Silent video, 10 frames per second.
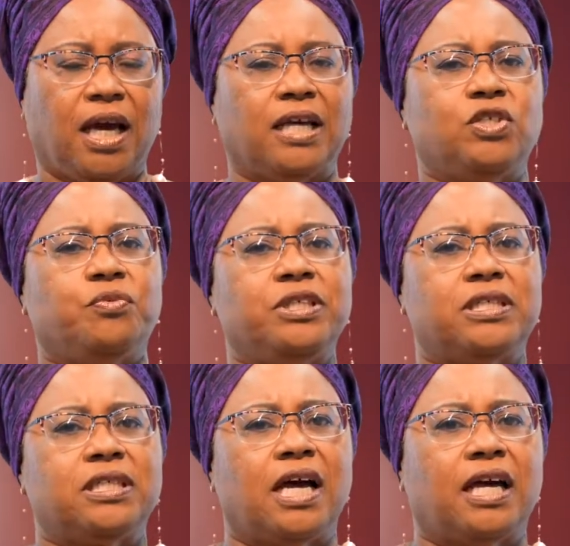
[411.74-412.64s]
And so we
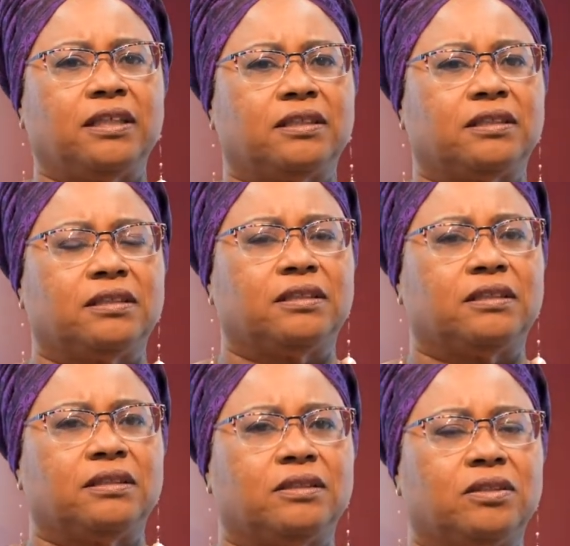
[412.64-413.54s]
start
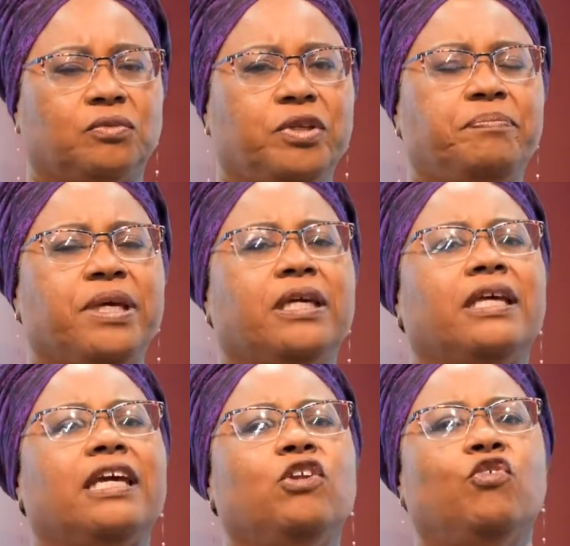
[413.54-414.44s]
with being
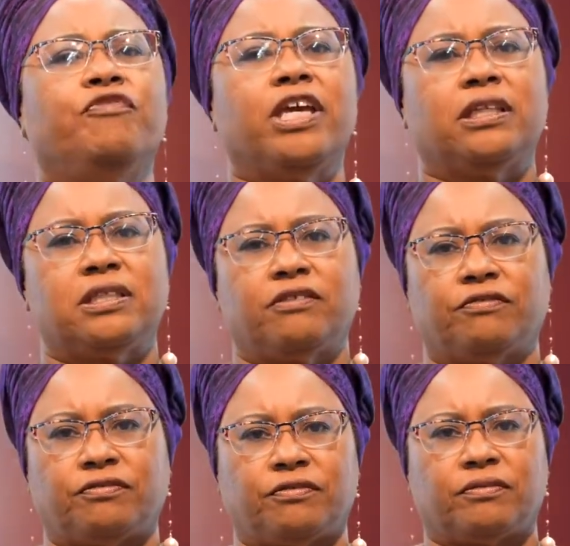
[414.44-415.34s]

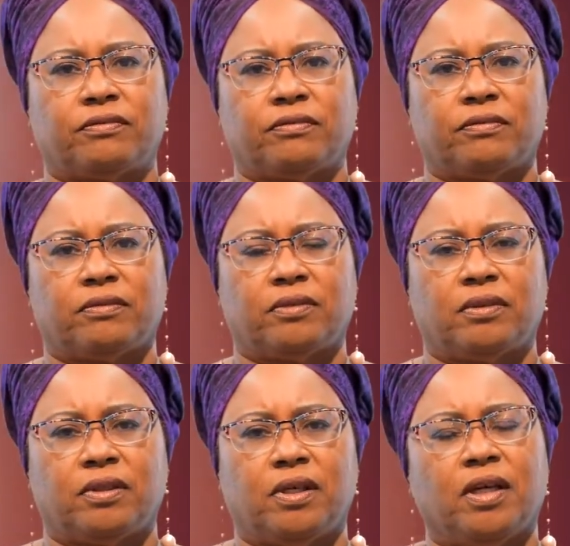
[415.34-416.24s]
innovative,
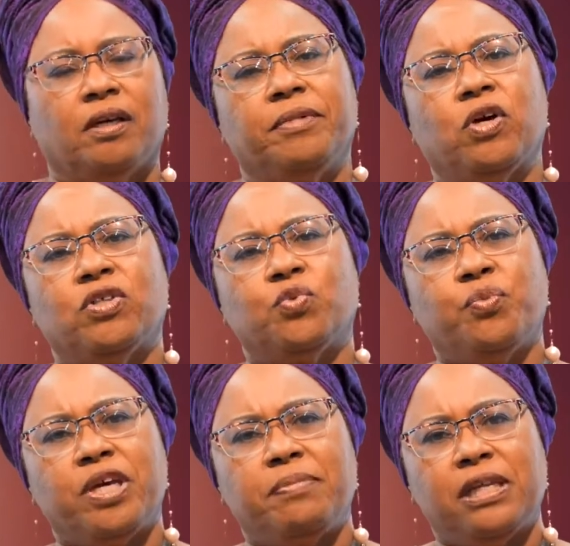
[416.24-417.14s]
because
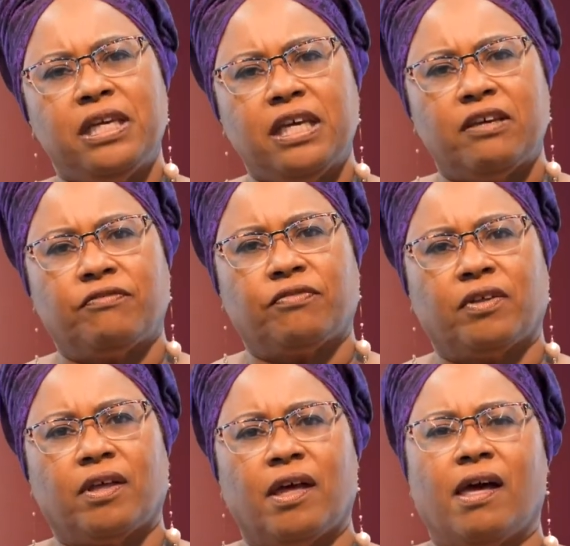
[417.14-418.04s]
we believe
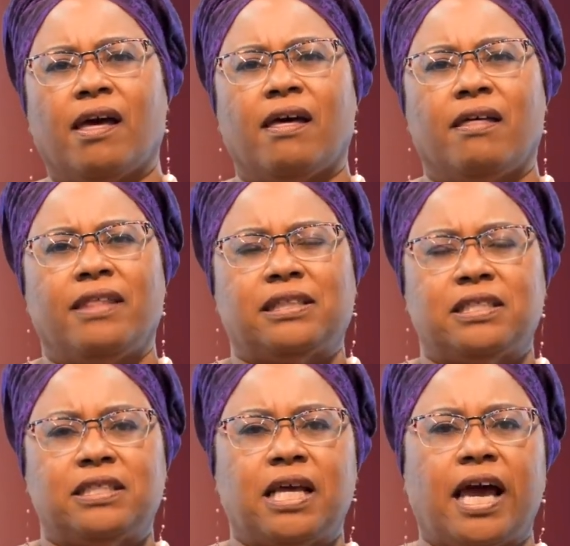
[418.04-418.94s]
that the
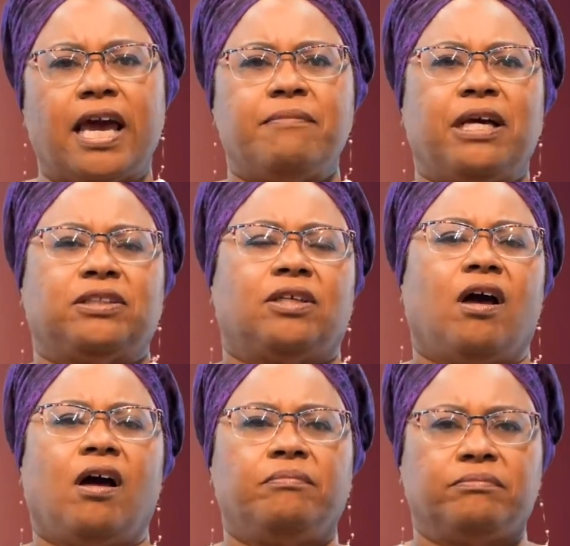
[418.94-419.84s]
time has
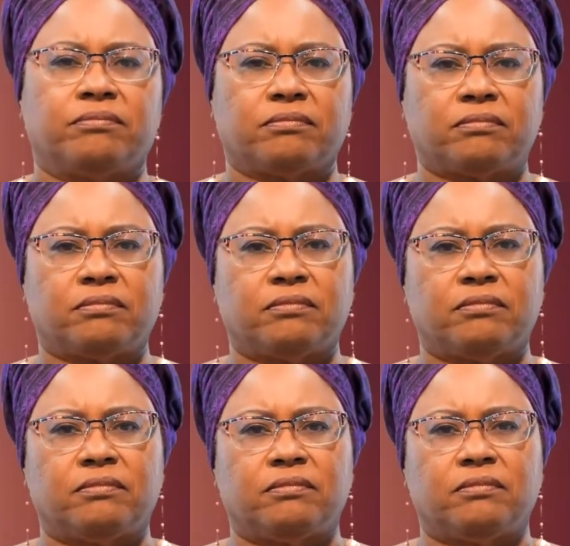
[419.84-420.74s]
come
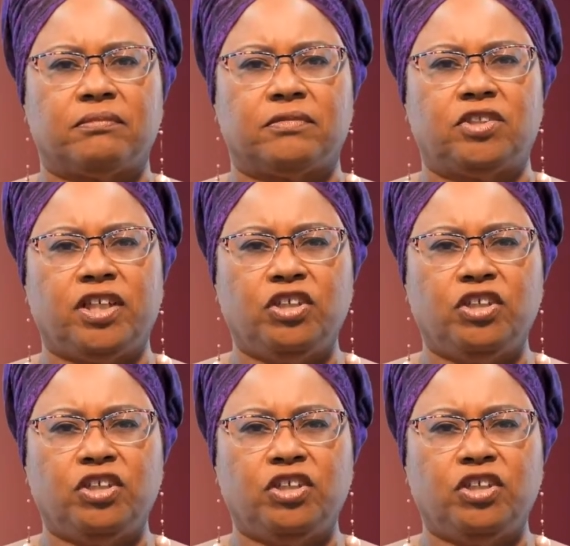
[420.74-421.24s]
to